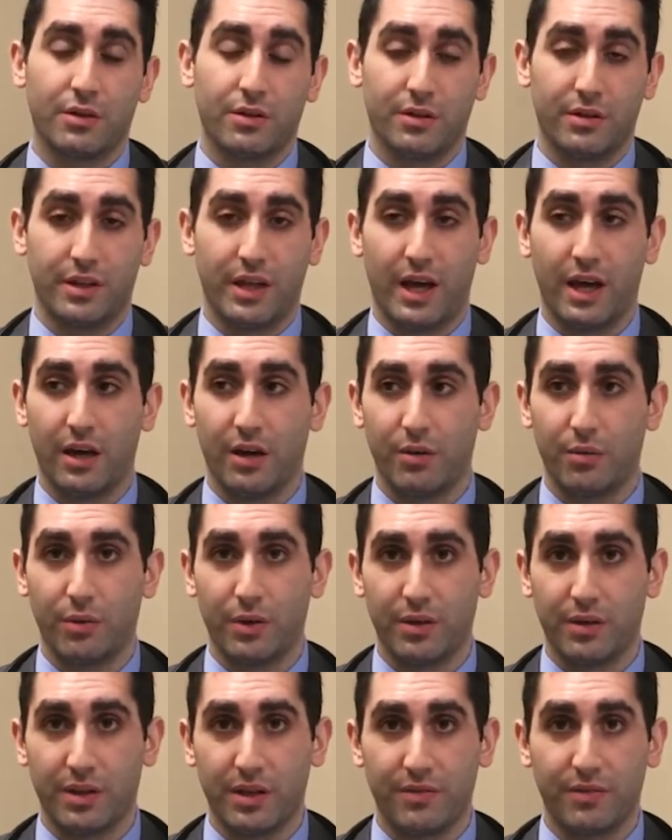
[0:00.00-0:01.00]
Now,
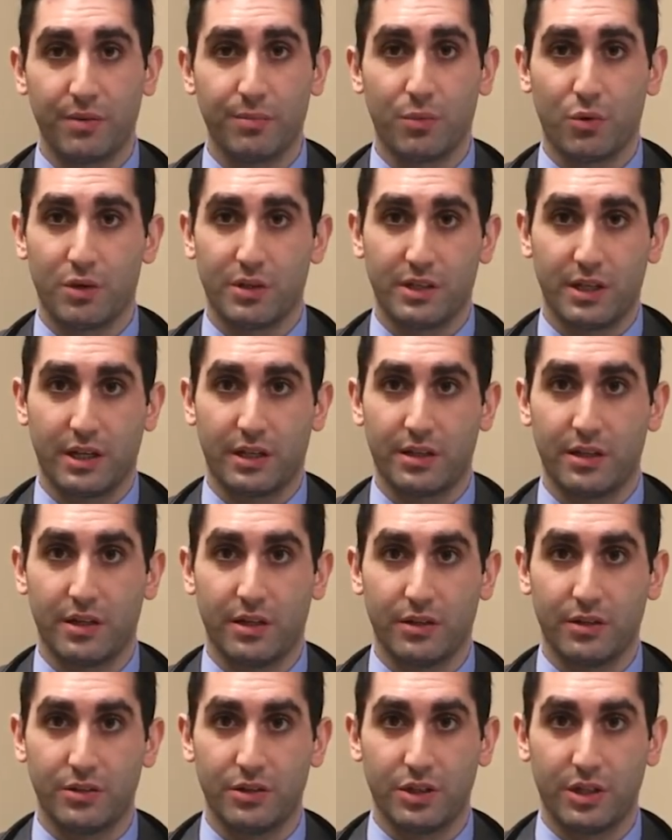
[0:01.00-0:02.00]
with even more
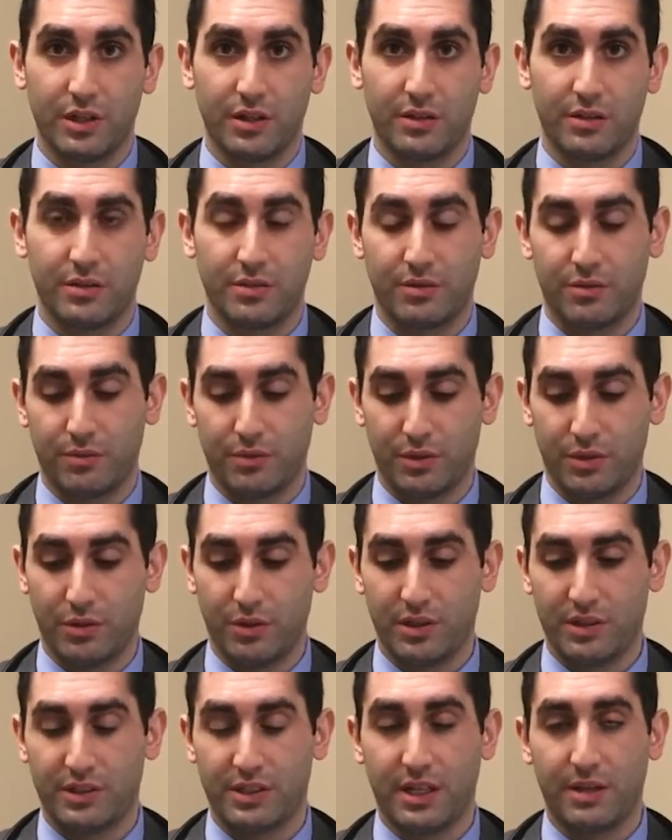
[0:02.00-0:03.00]
technology, we do
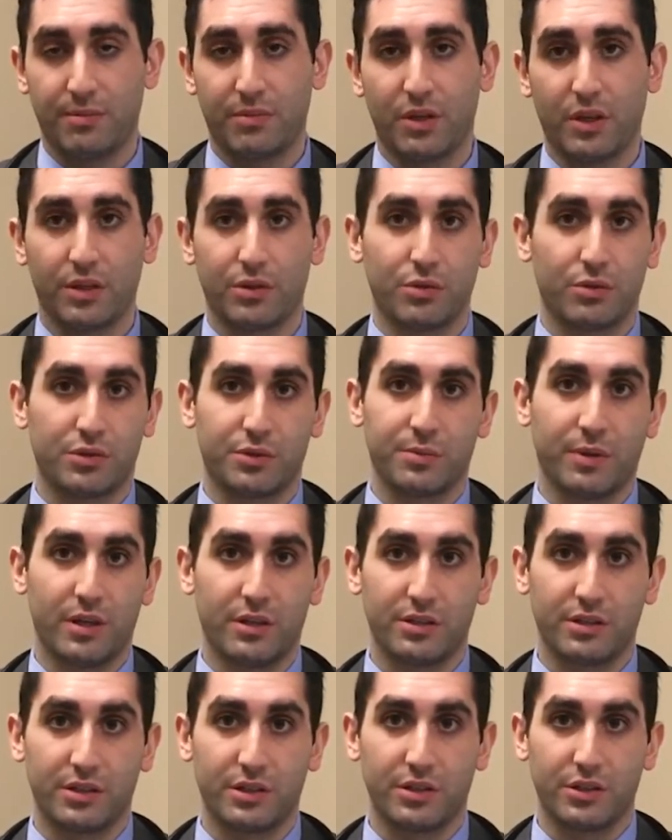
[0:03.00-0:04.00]
the same thing through small
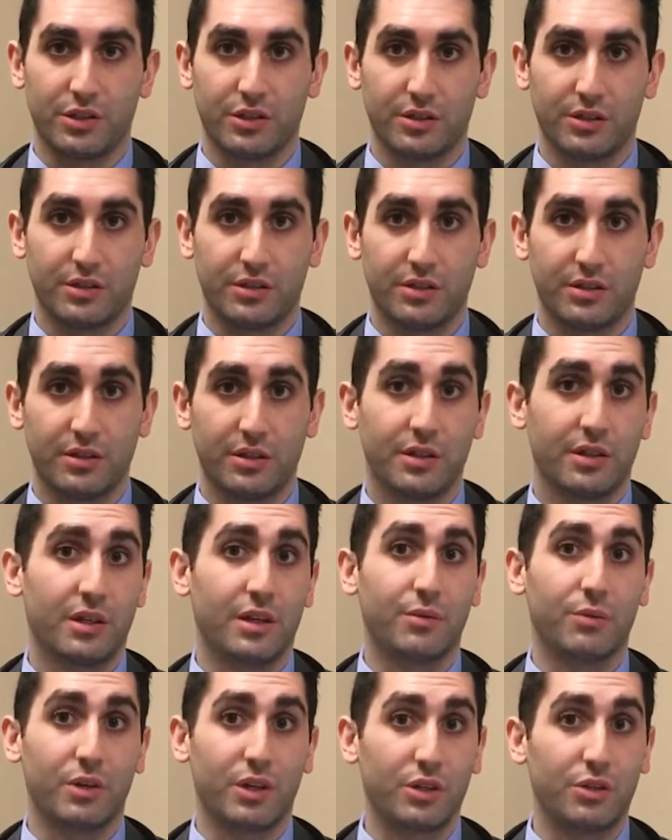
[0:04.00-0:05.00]
incisions,
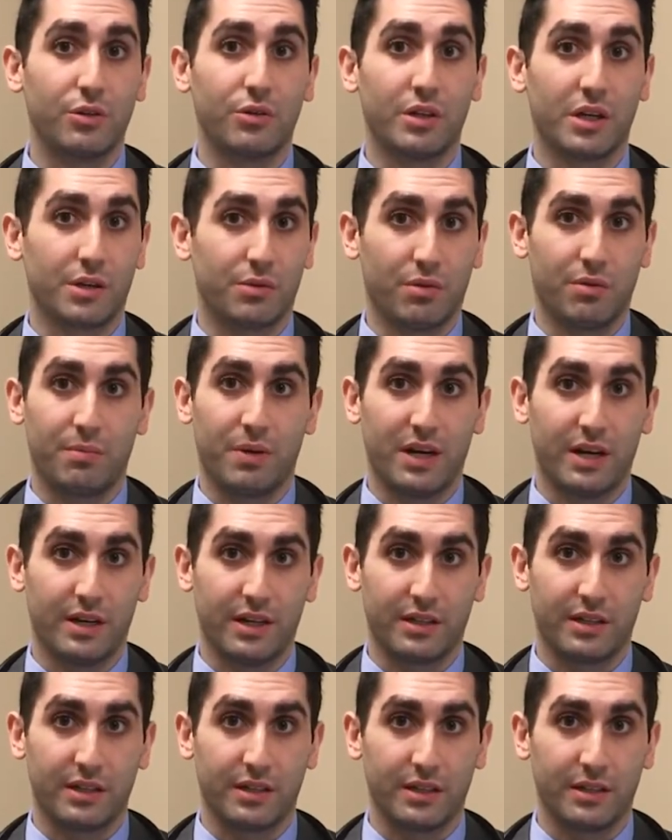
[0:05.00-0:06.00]
and we can do that
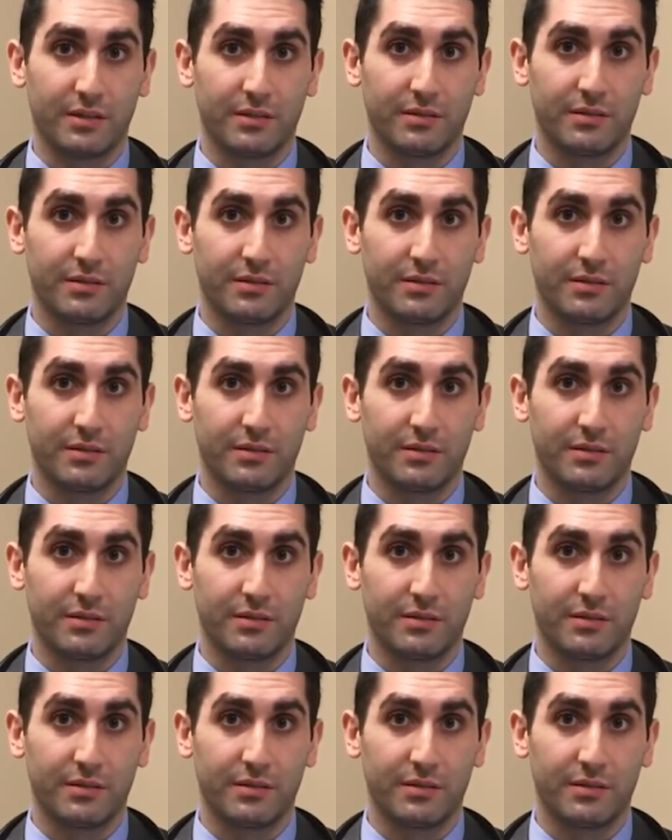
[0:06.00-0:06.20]
robotically.